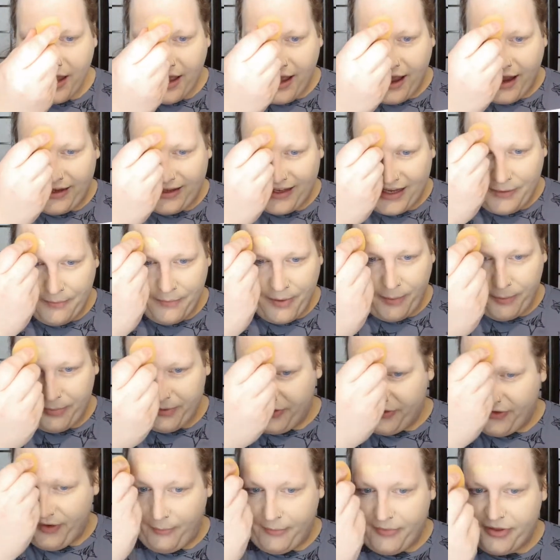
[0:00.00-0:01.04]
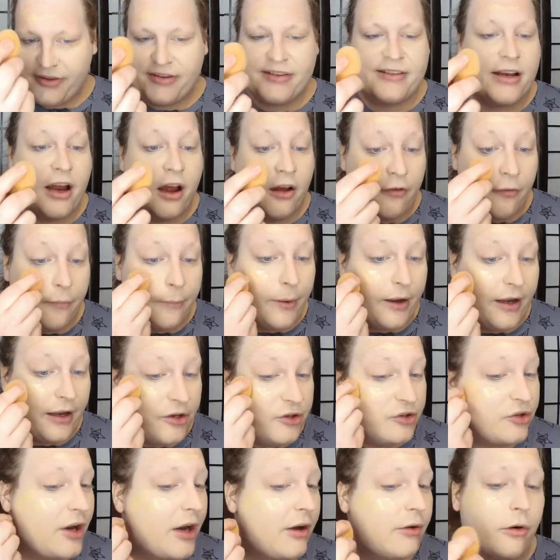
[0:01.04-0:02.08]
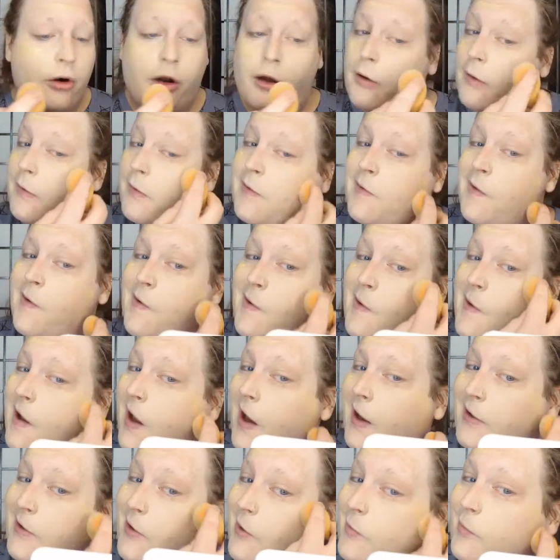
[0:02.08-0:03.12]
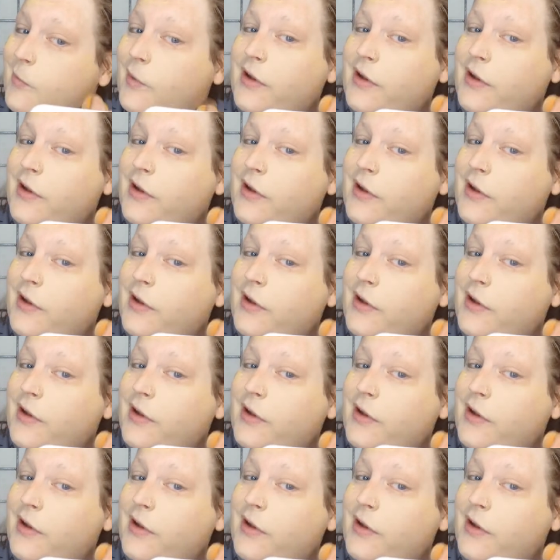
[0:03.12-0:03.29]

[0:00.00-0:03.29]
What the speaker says: I keep up with some of the stuff, but in general, I don't